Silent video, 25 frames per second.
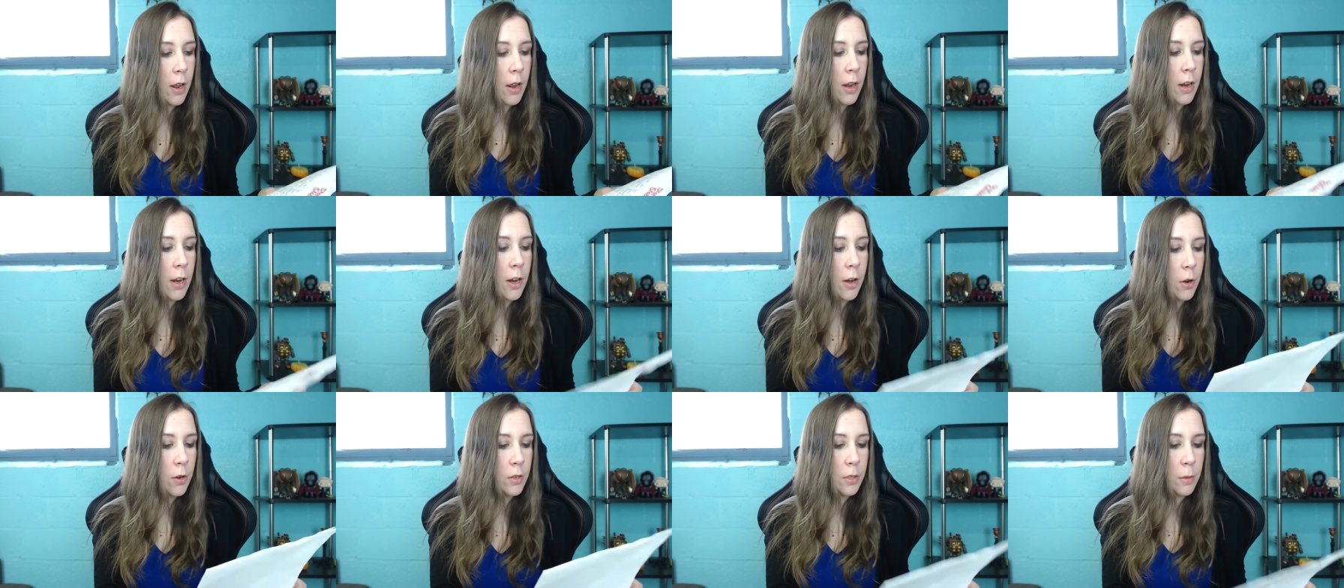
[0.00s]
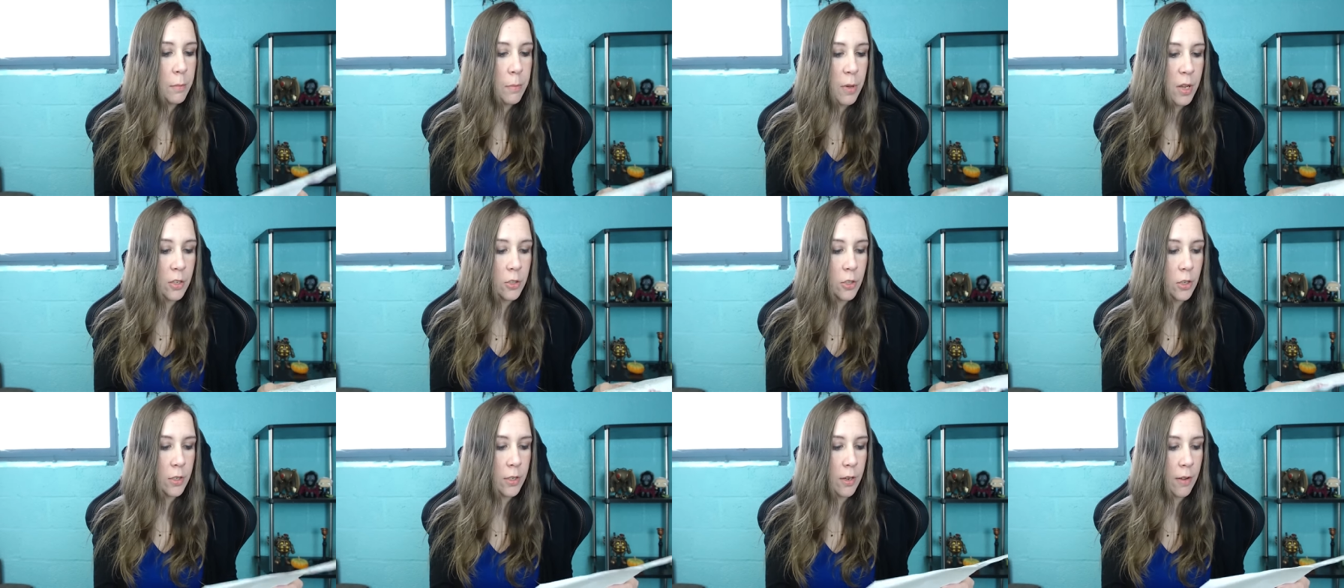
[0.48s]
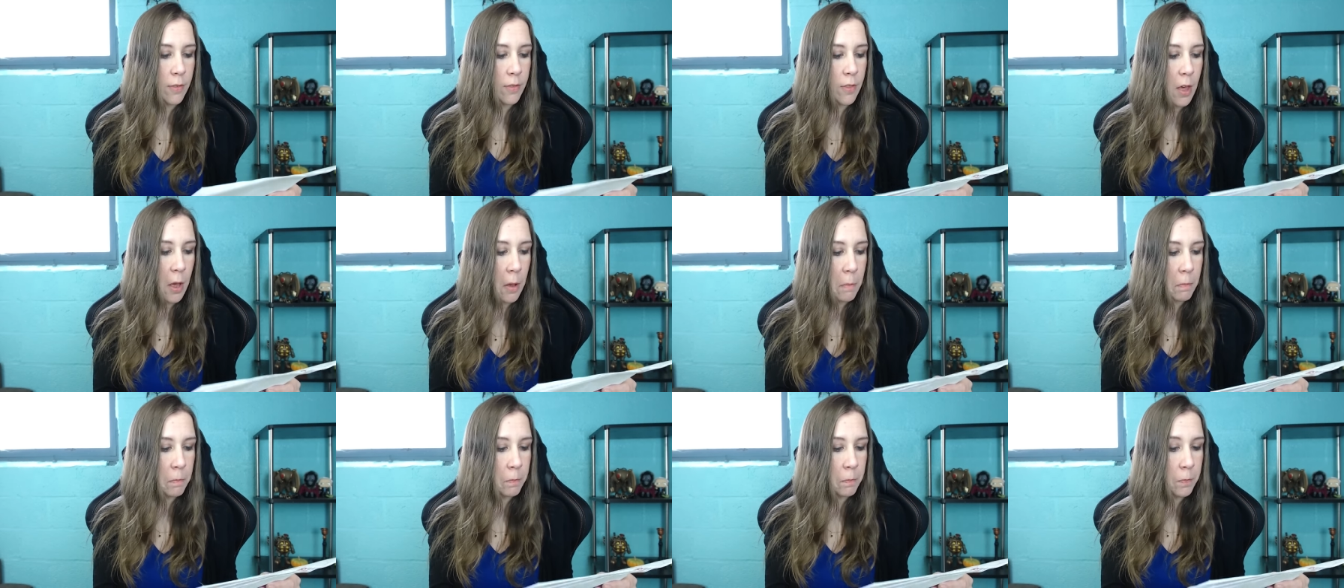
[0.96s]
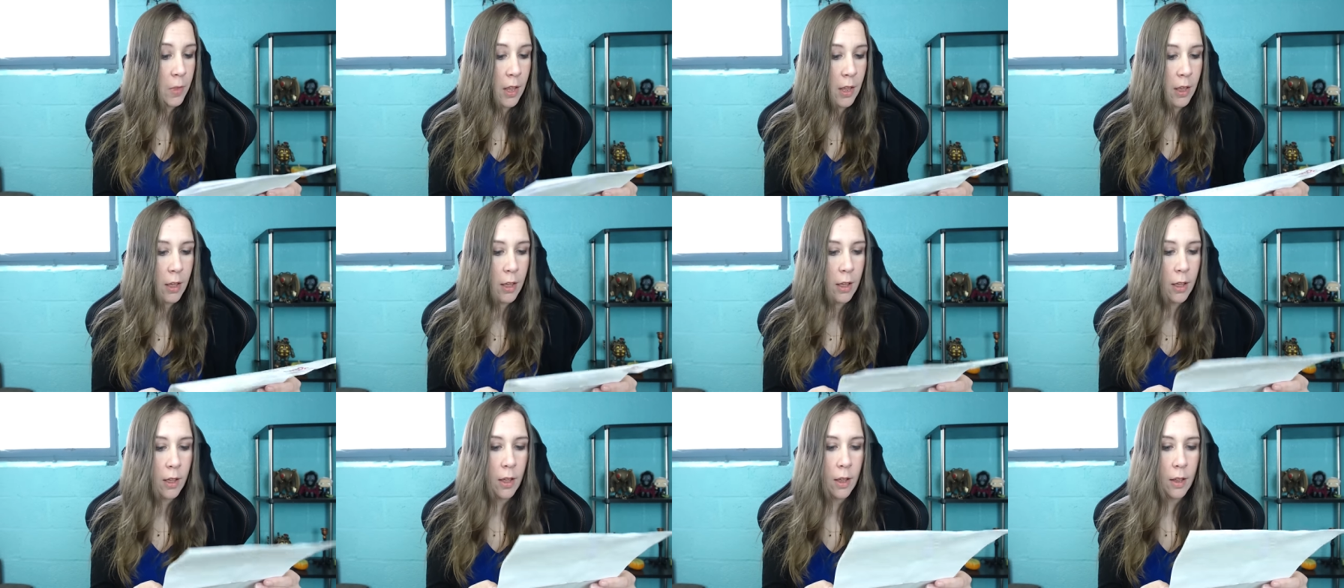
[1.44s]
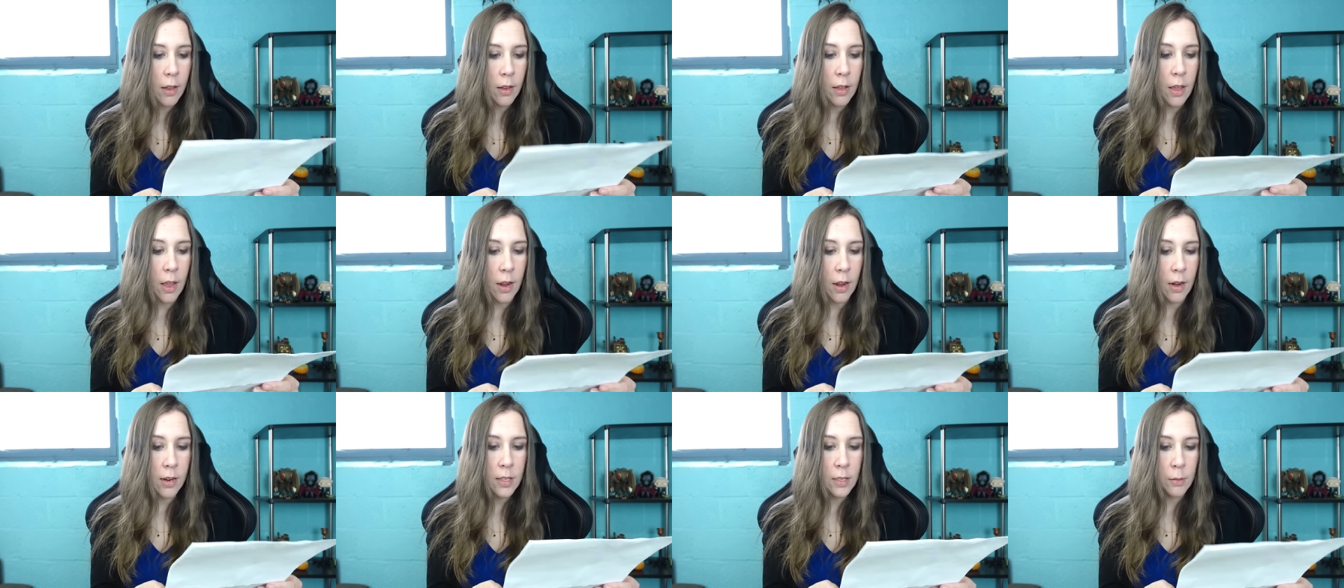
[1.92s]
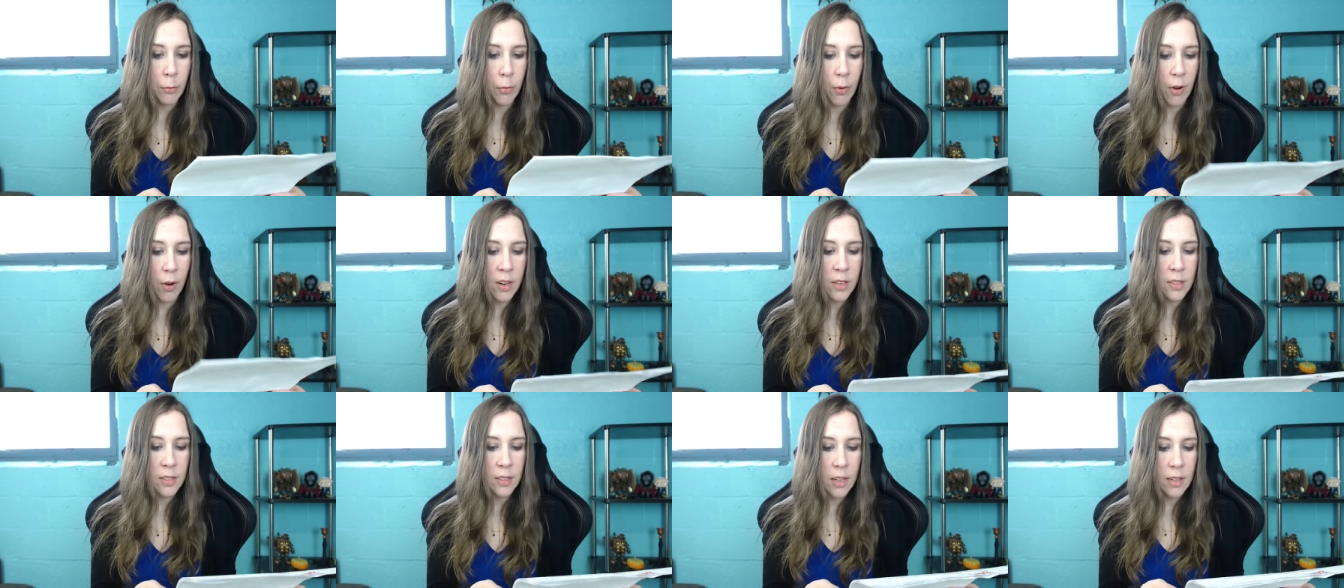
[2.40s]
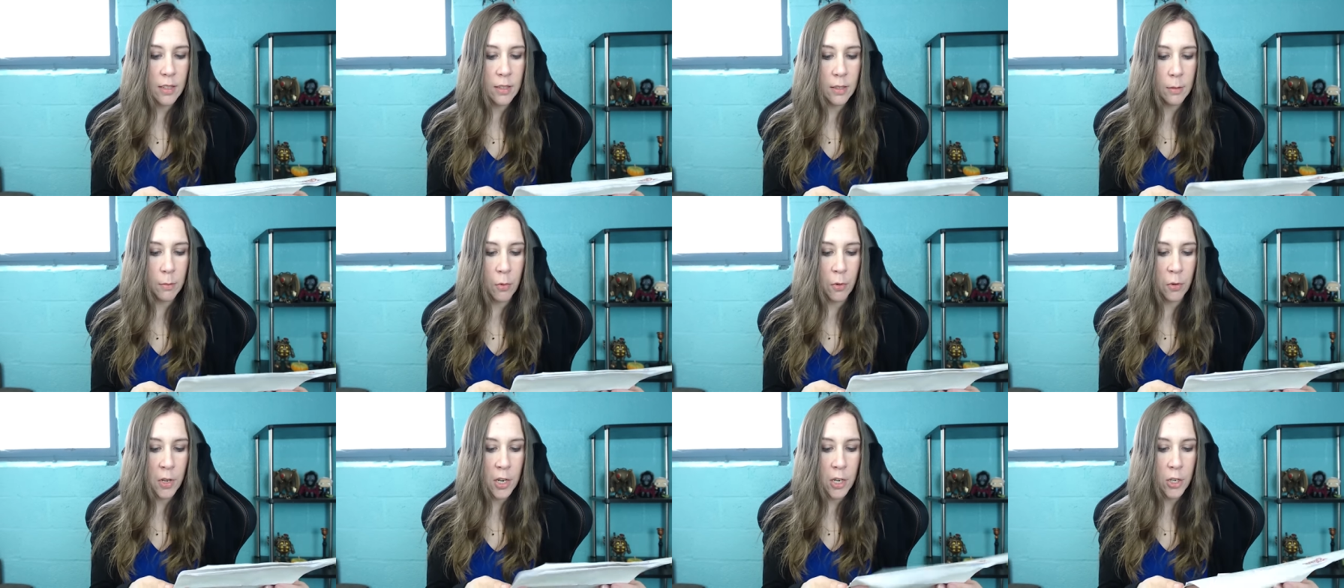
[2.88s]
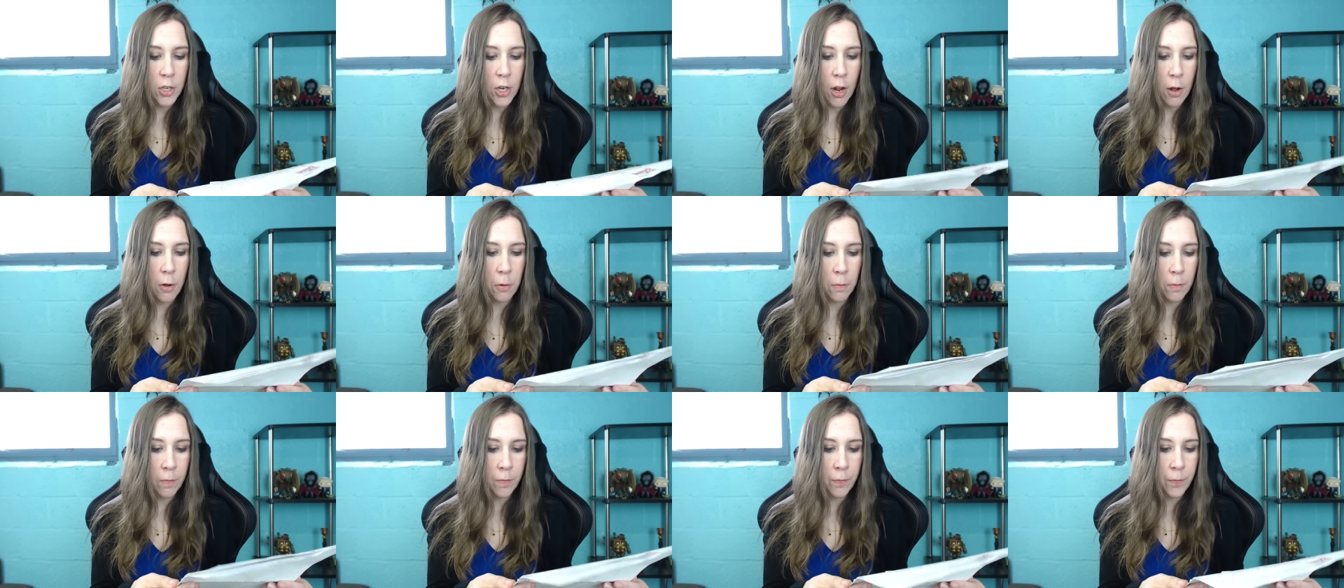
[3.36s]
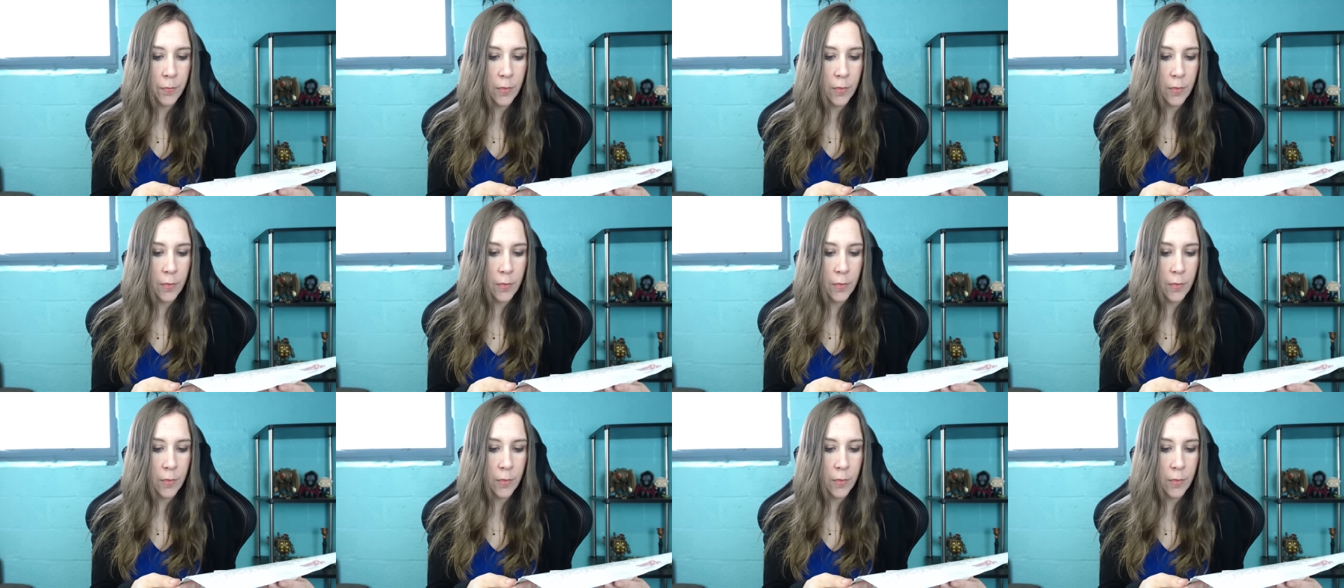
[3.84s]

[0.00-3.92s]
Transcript: Here are some pictures of them Guinness, Briggs, and Smoky Joe.